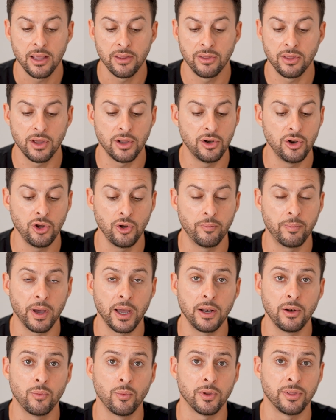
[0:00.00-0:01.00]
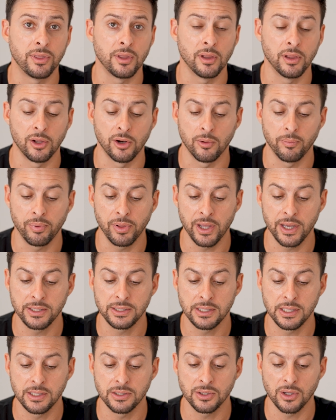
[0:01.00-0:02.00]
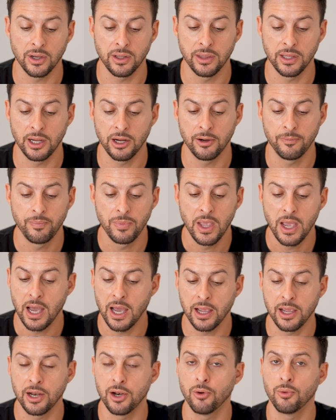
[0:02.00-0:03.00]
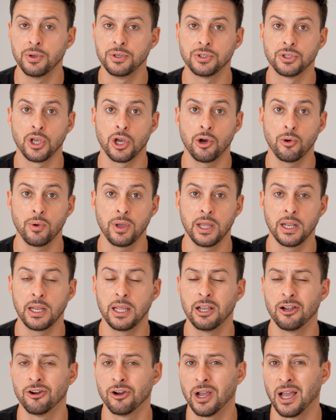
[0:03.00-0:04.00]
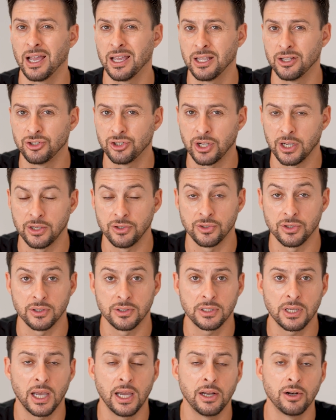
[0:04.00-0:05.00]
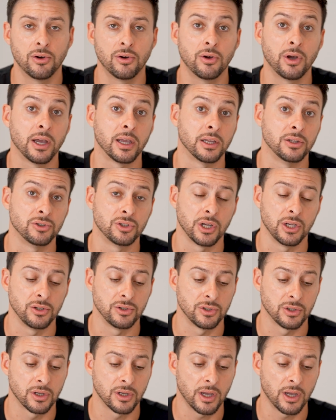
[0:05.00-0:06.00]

The new button with the little plus is on there. I can always go in here. I can change the title. I can change the